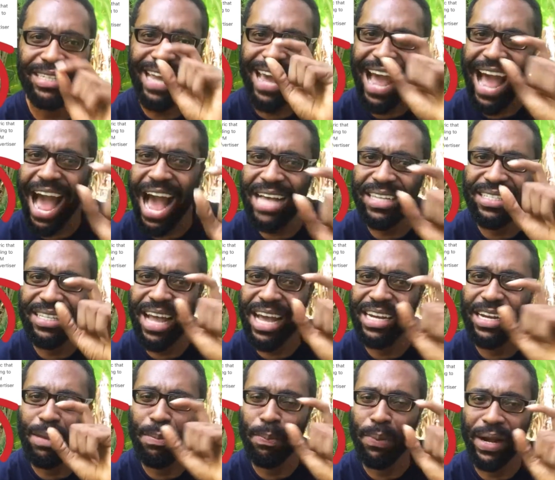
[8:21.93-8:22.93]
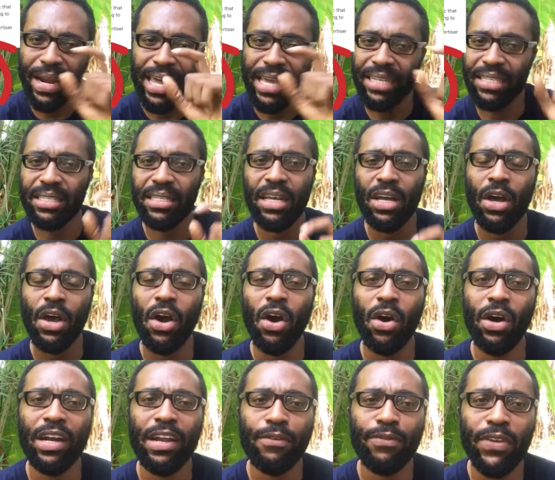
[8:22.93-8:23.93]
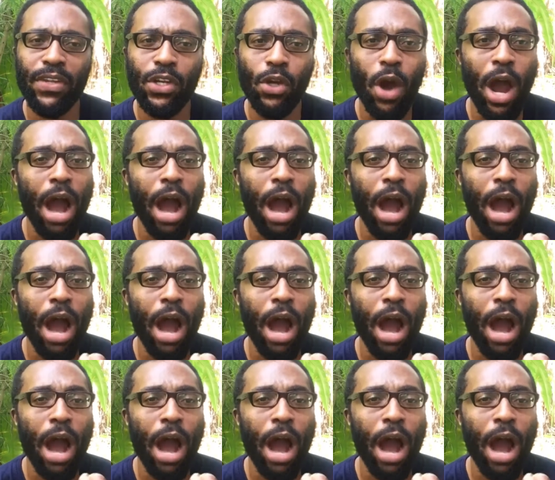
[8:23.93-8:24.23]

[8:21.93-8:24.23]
the ads that they place on the video,